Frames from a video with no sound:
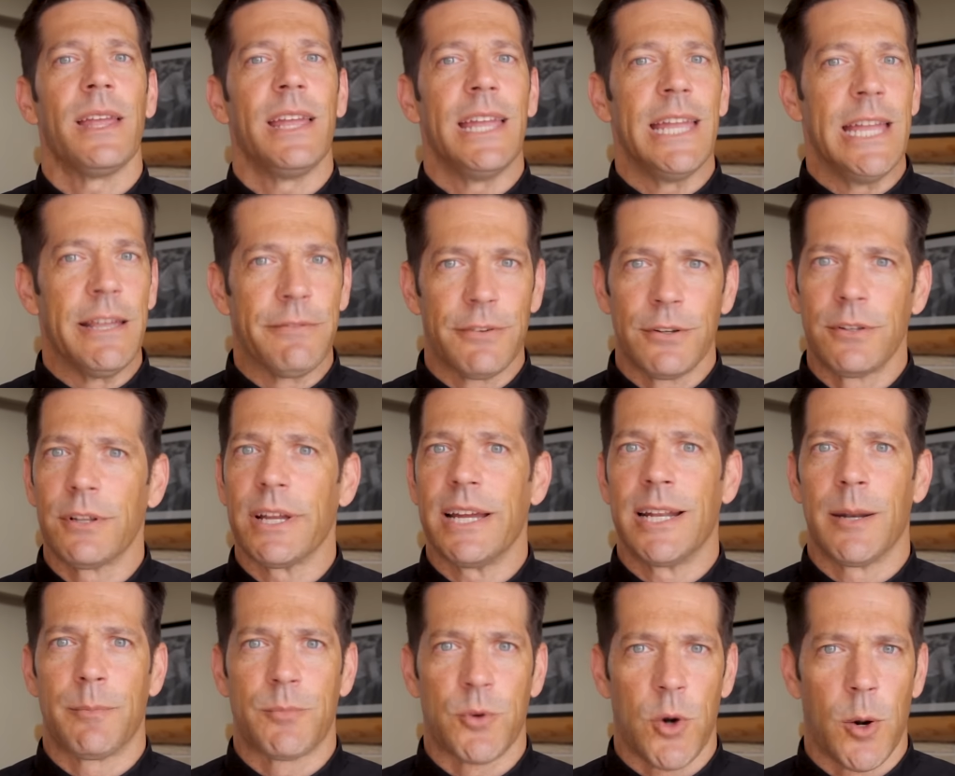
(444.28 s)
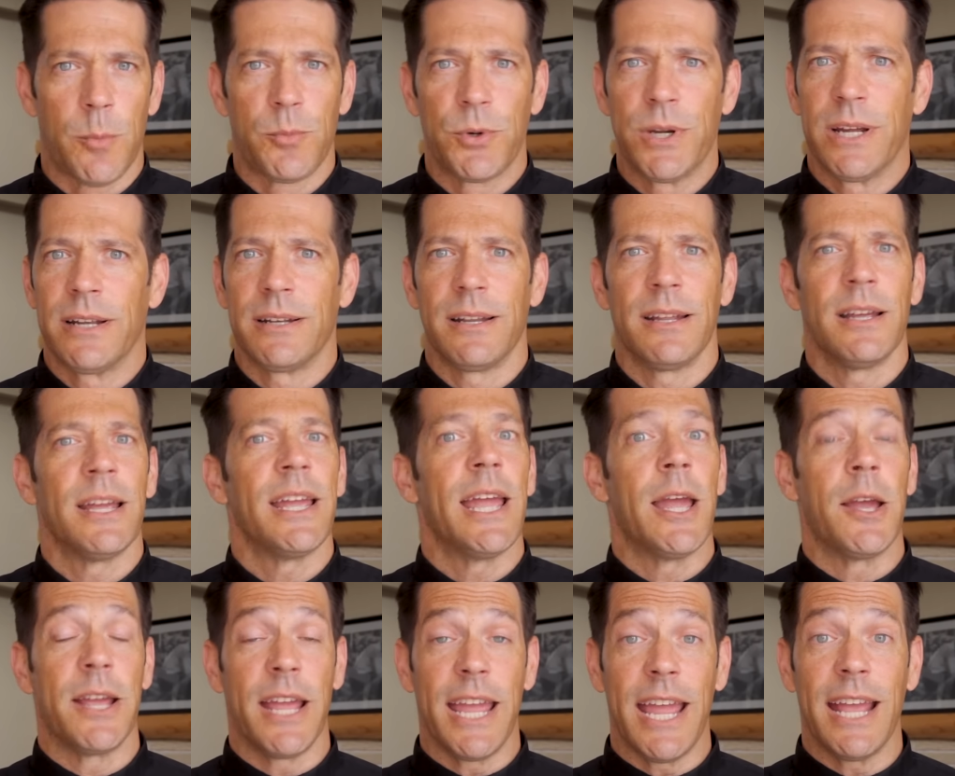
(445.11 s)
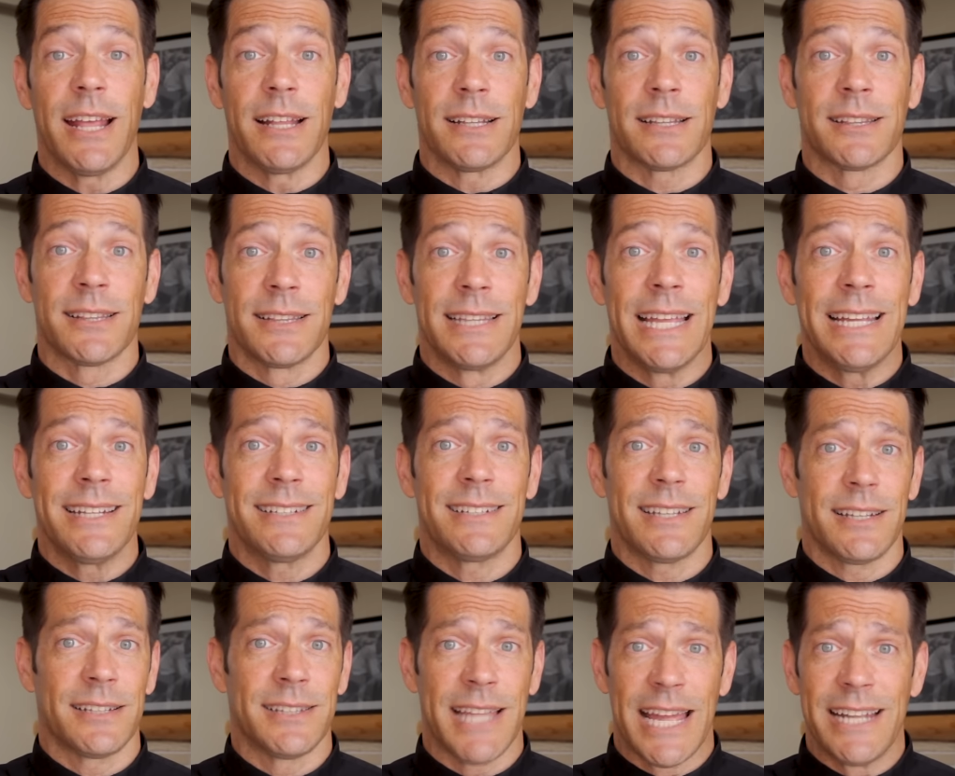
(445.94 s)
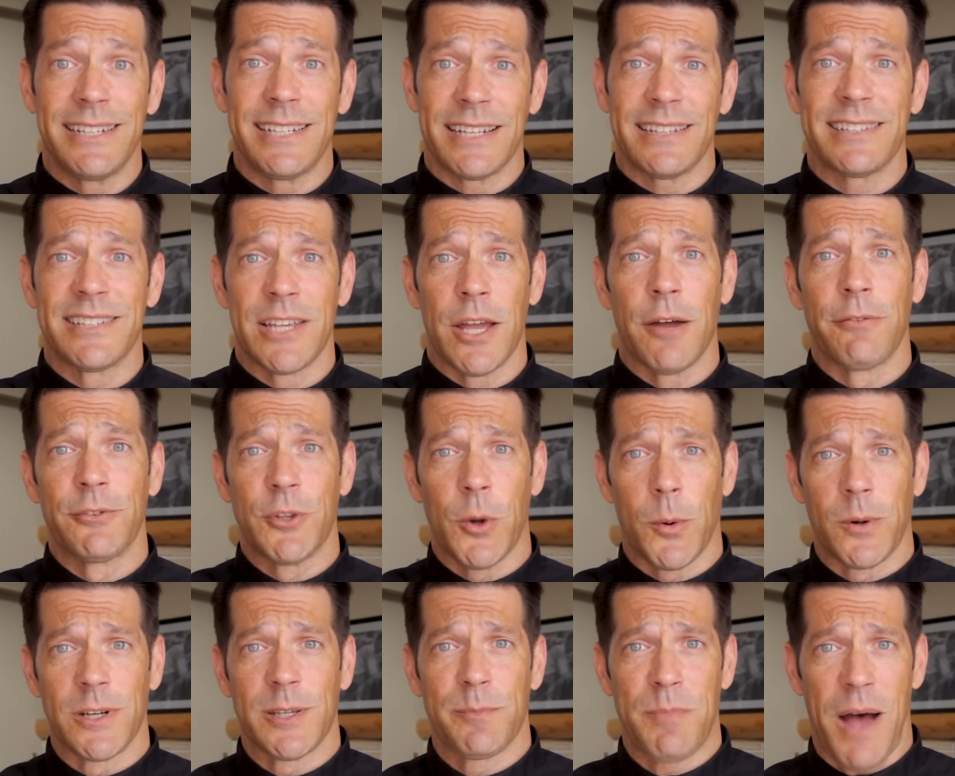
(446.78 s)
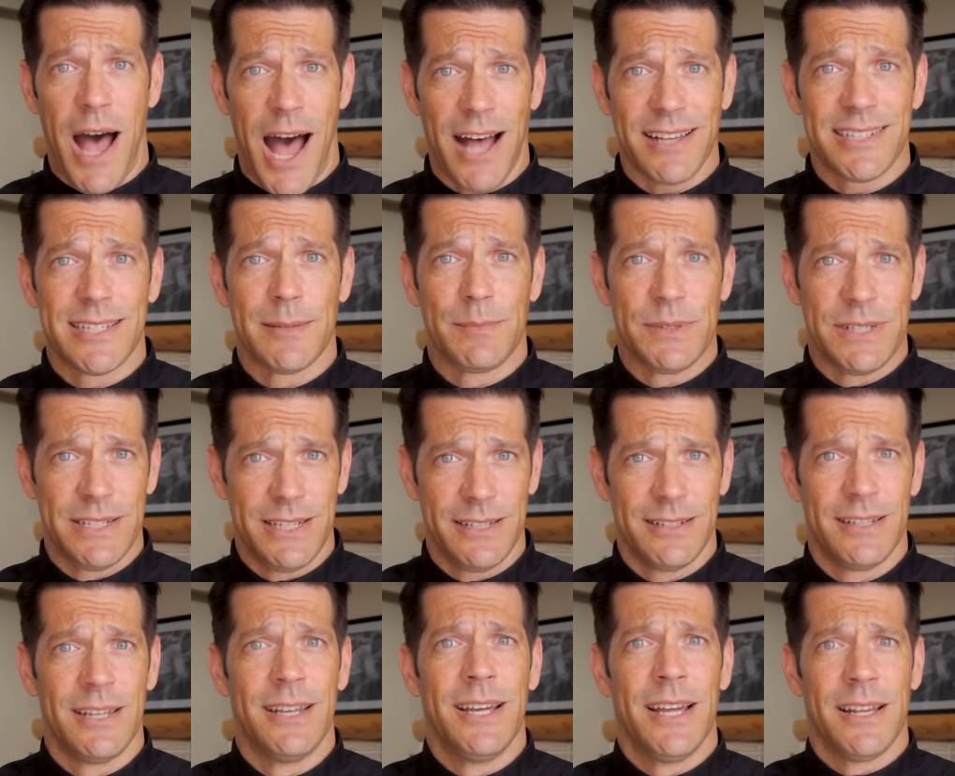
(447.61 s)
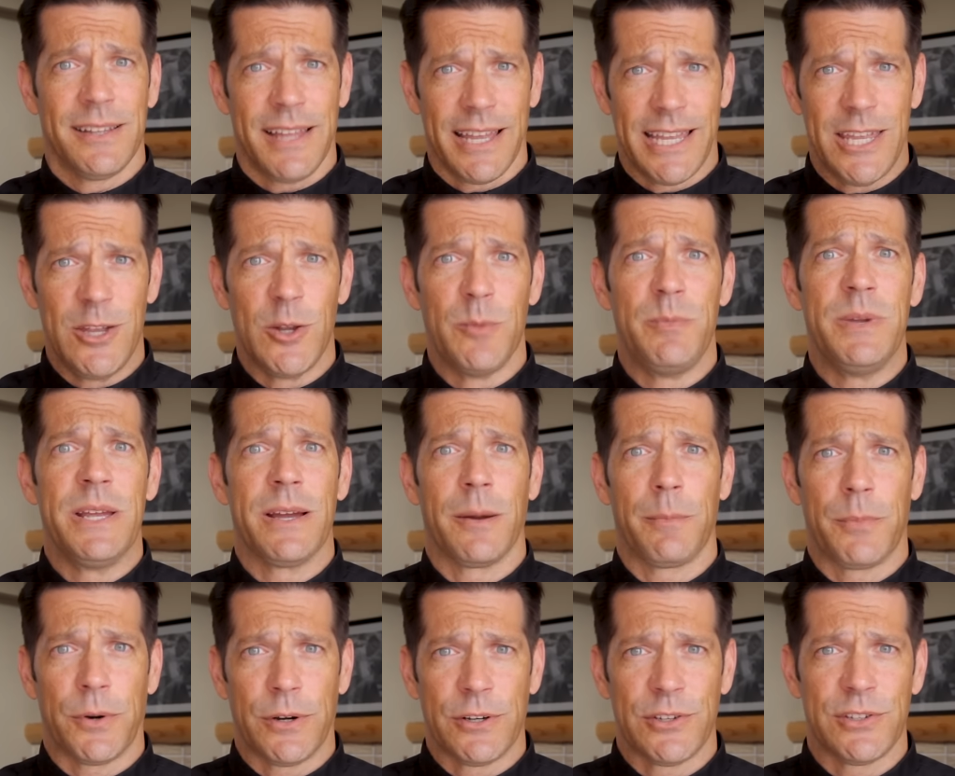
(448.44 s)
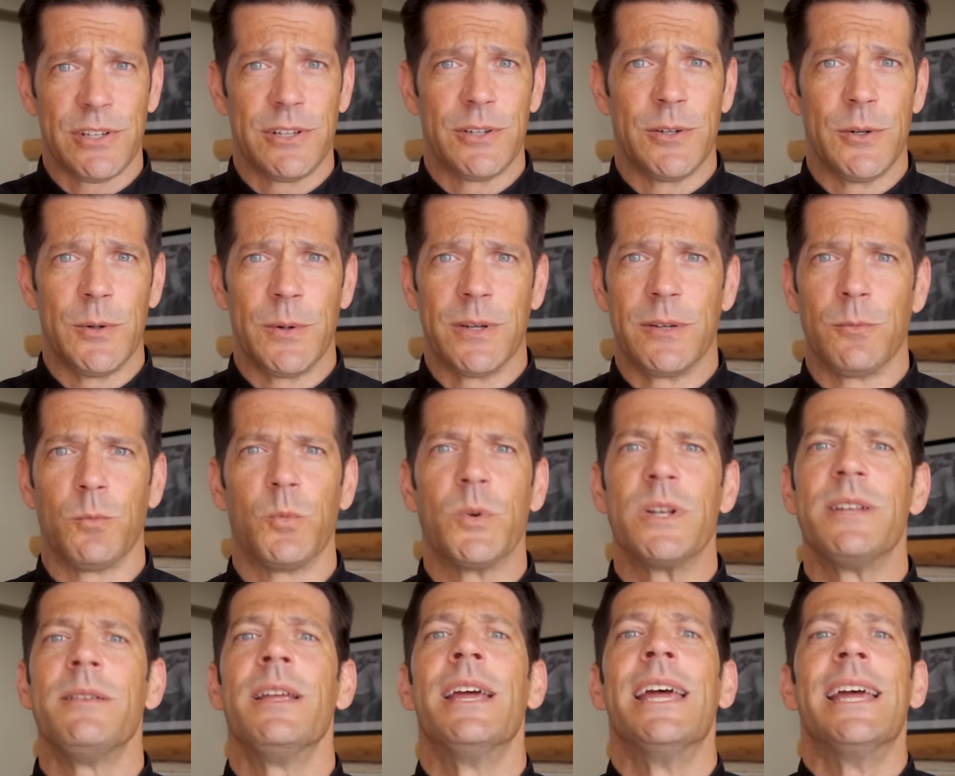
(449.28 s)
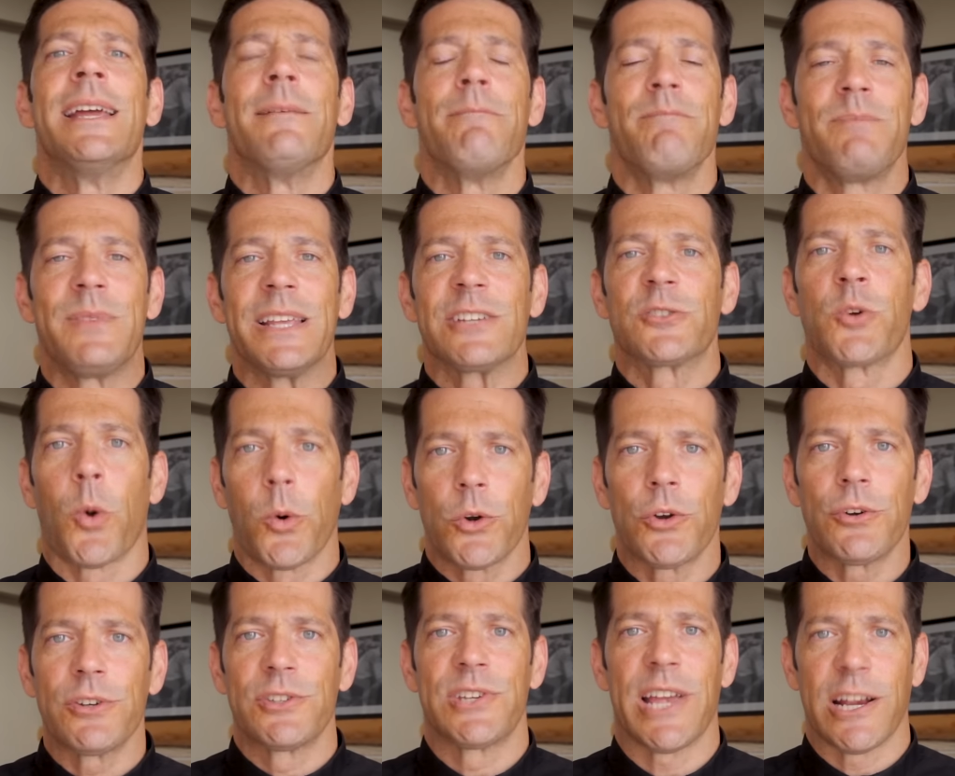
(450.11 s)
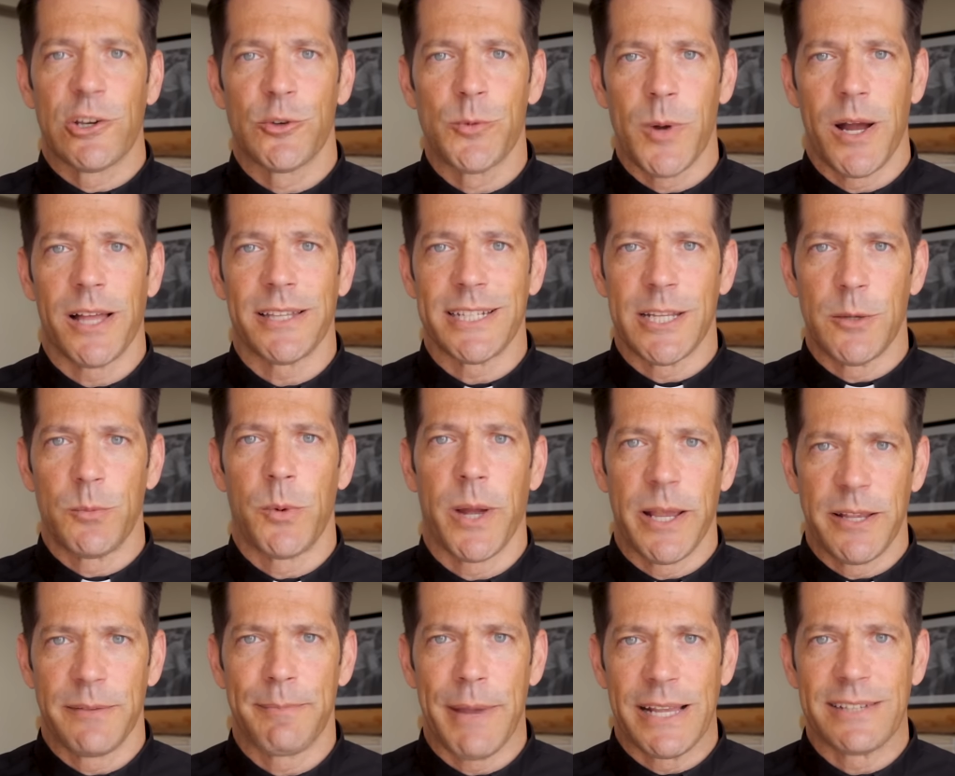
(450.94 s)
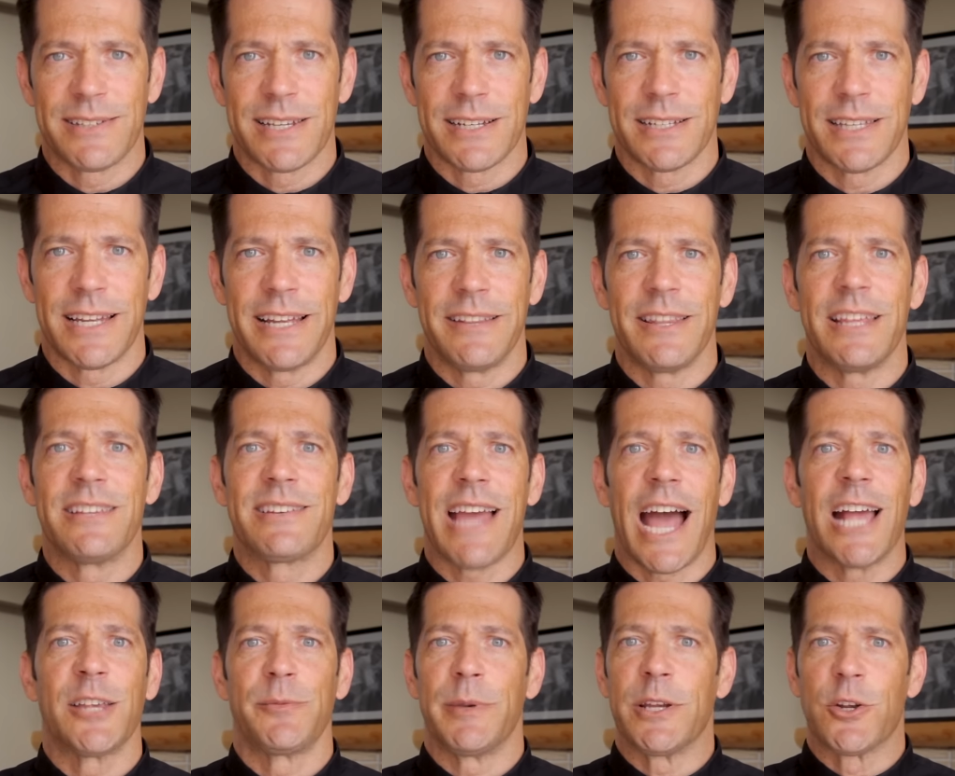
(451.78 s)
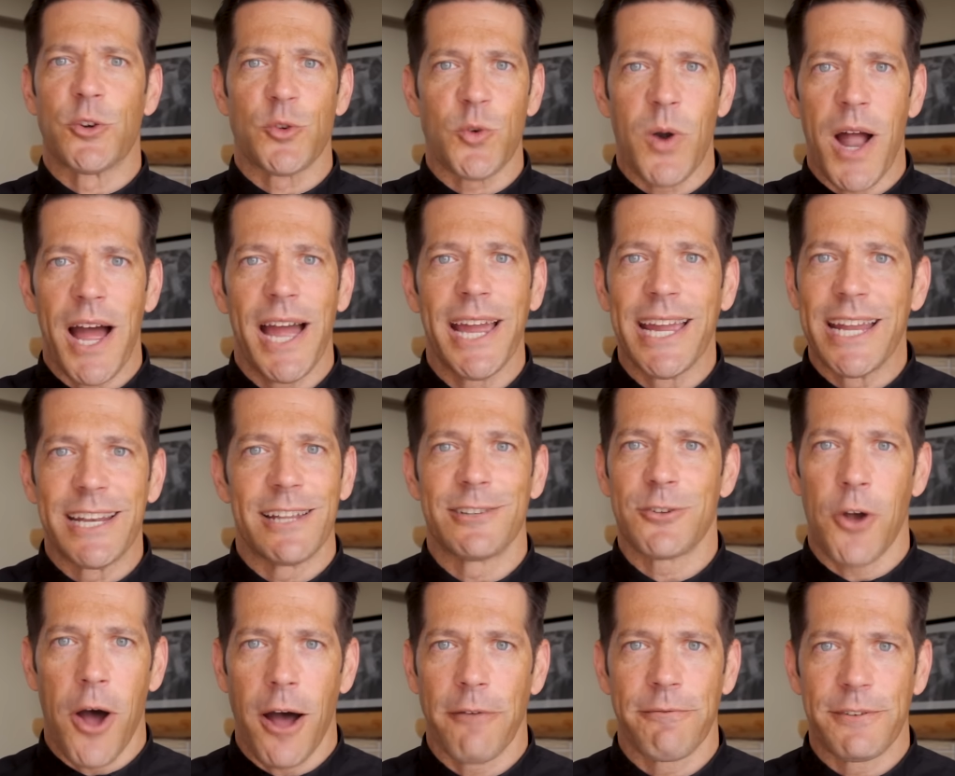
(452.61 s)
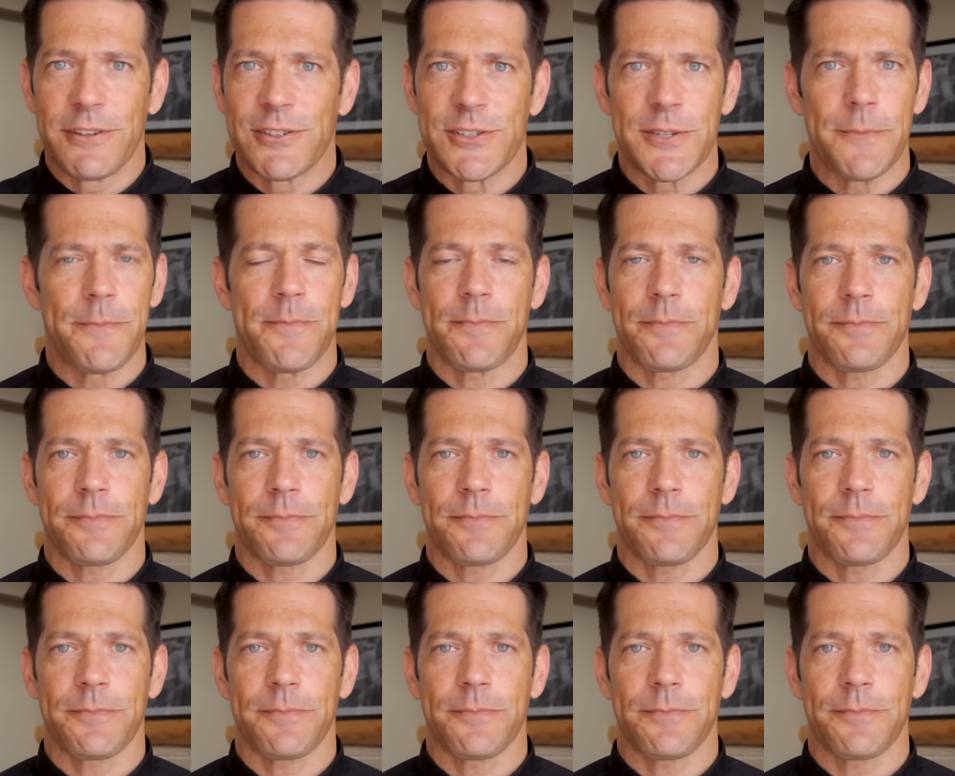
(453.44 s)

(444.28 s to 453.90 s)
evil, inappropriate. It lent itself towards possibly, like, he'd be a person who would disordered sexuality, basically. And these guys would be crying in his office,